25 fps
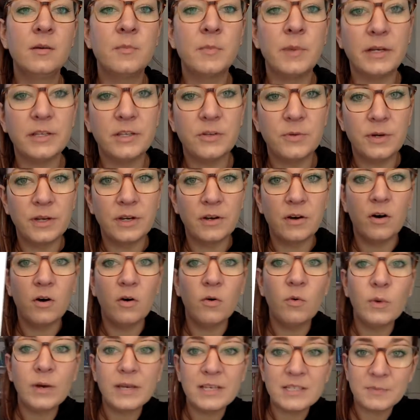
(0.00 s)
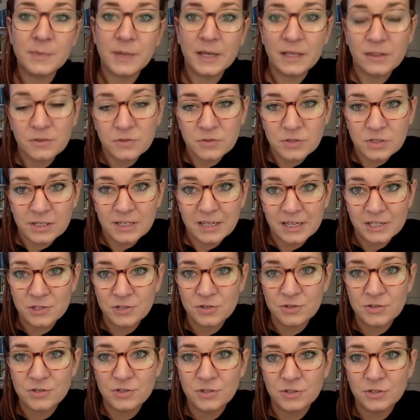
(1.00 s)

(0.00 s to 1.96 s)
But you can always make those connections